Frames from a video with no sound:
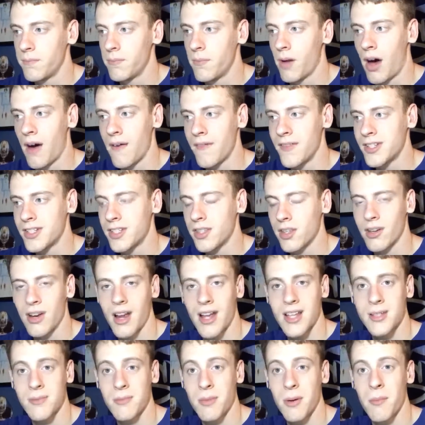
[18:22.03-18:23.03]
Obviously, there
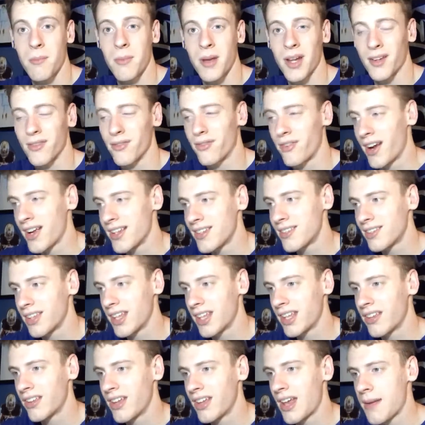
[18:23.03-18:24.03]
hasn't been big fights lately.